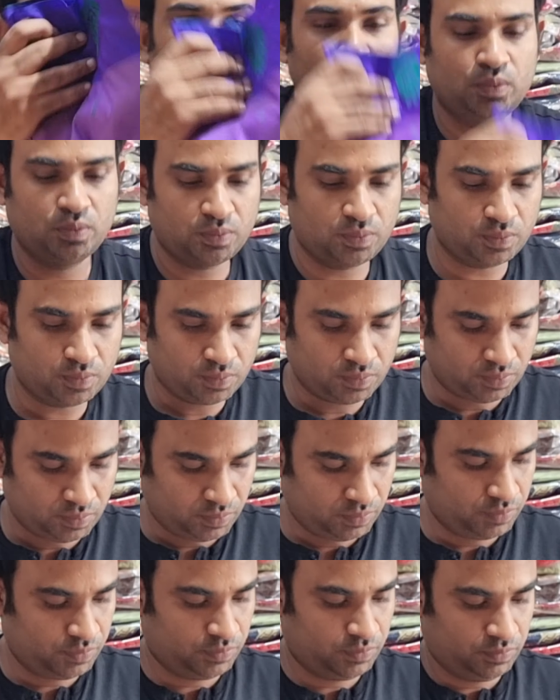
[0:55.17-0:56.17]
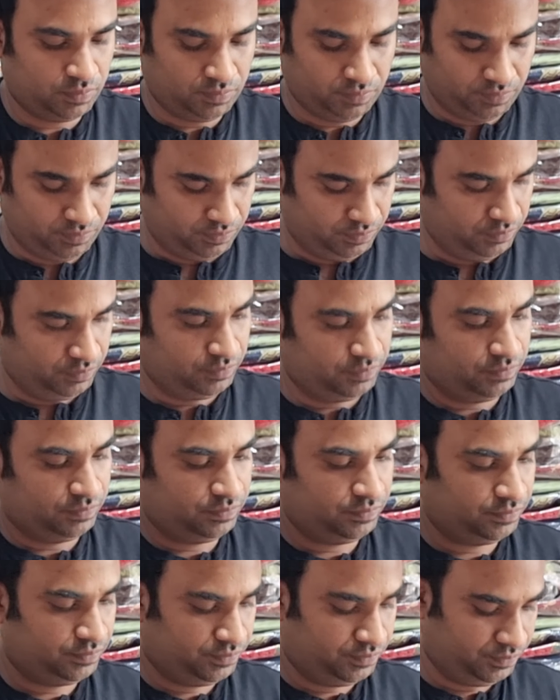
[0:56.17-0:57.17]

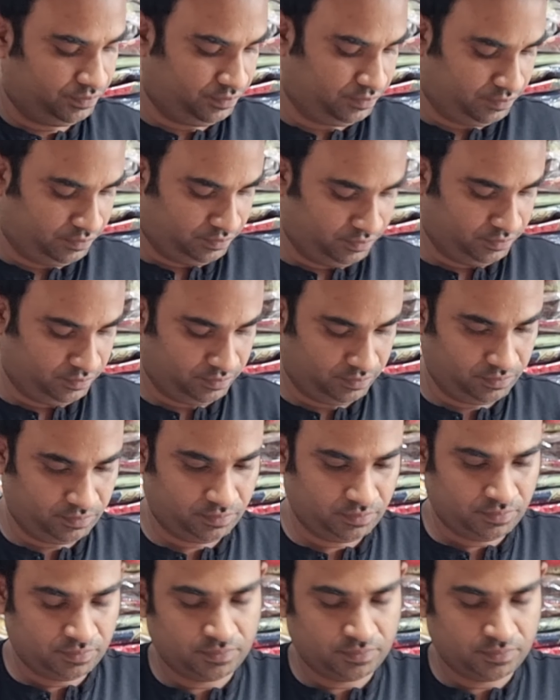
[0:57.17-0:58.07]
No one is speaking in this clip.